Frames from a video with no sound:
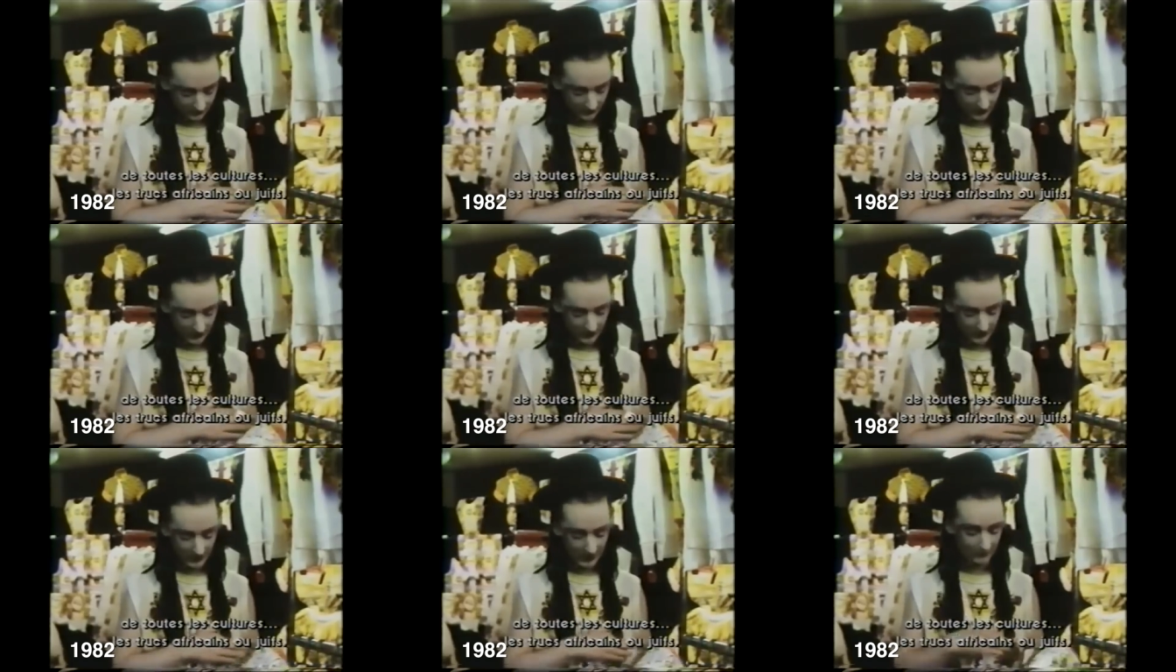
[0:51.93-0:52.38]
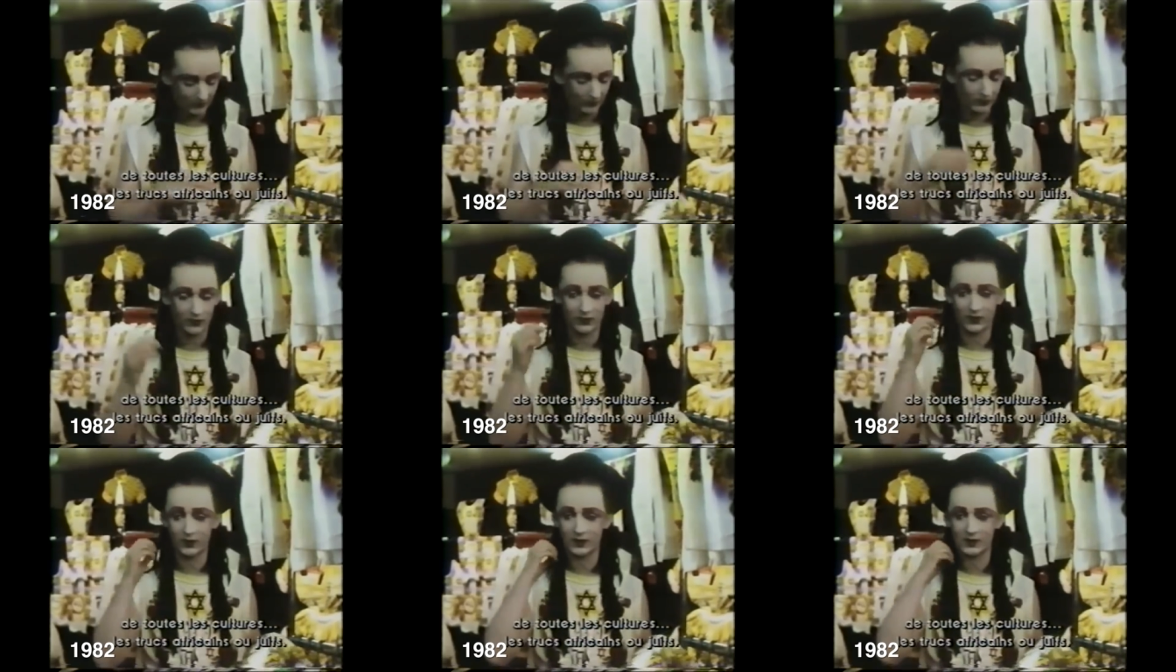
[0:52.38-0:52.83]
of like
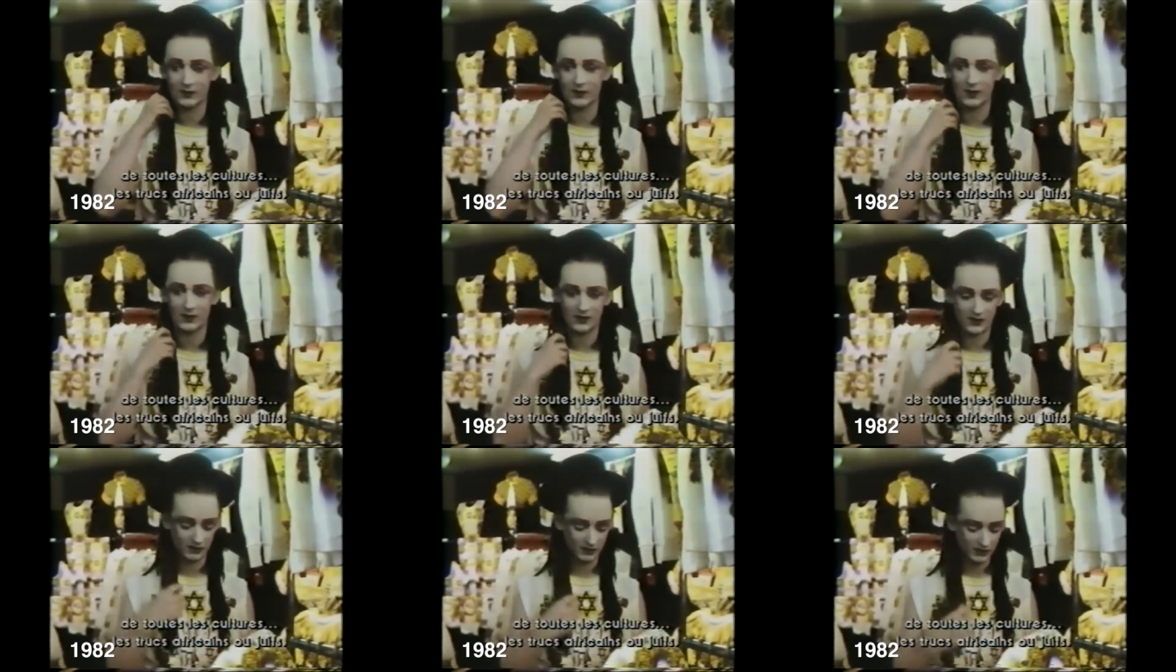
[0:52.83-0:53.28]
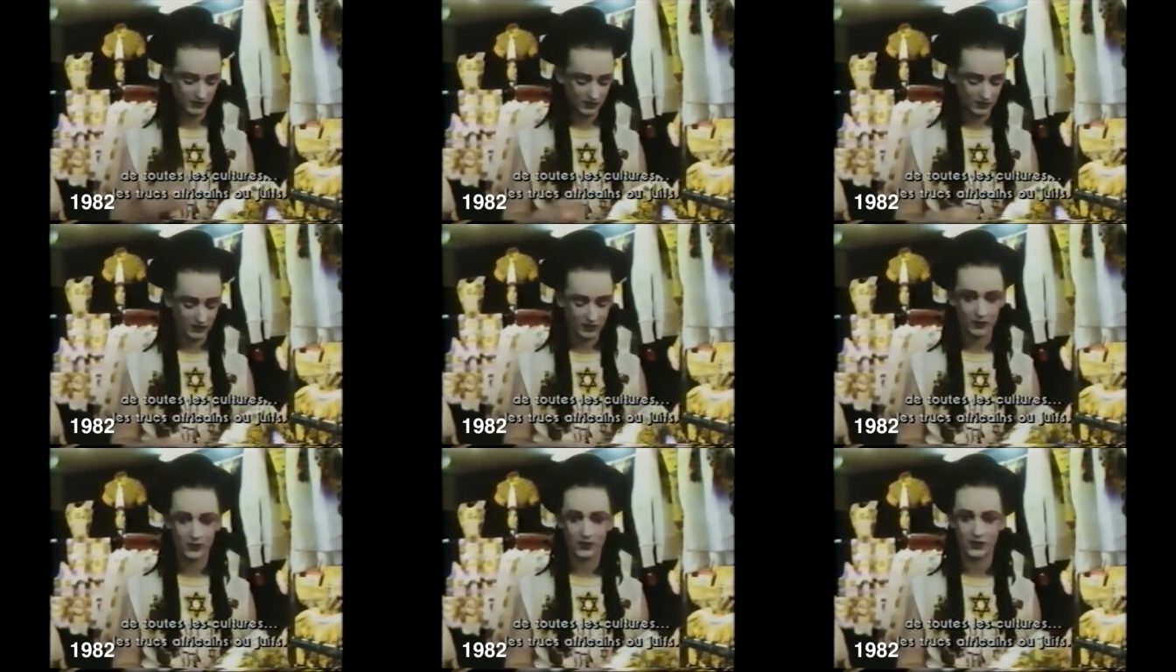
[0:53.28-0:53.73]
African thing as well. It's not
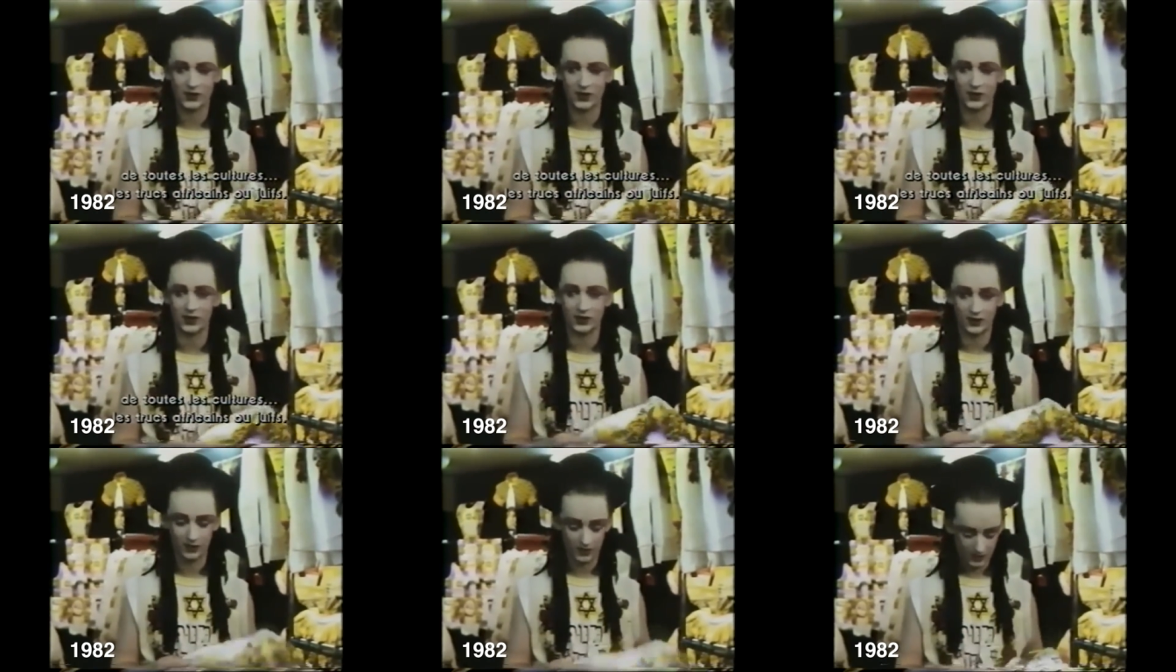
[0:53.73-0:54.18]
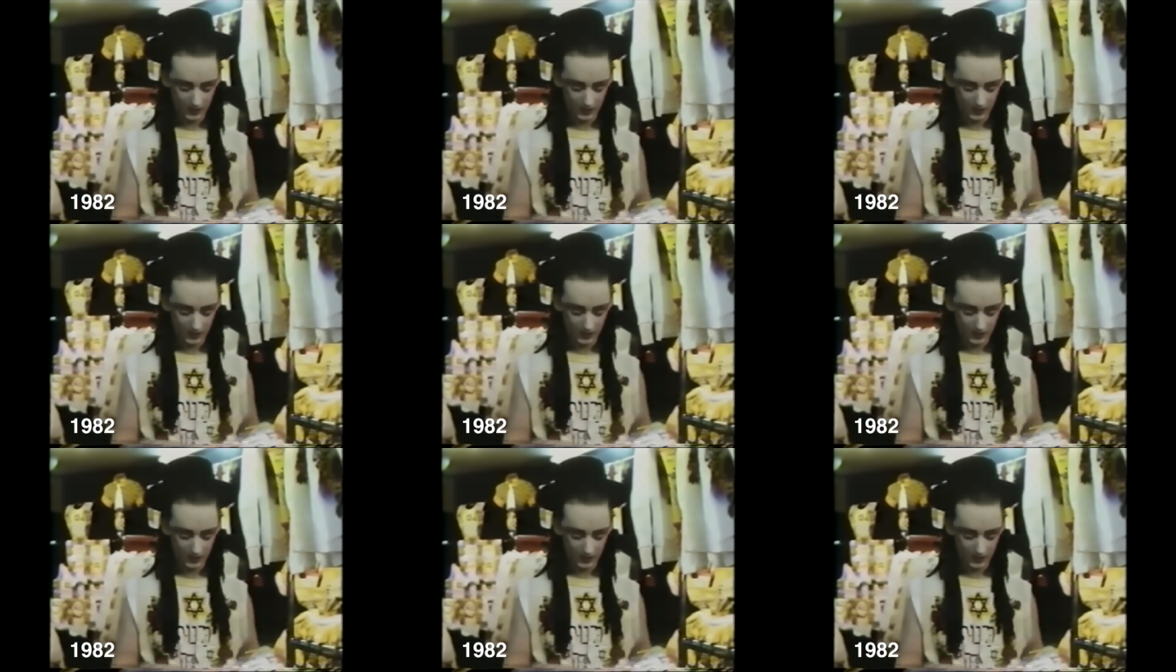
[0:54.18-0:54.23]
just a Jewish thing.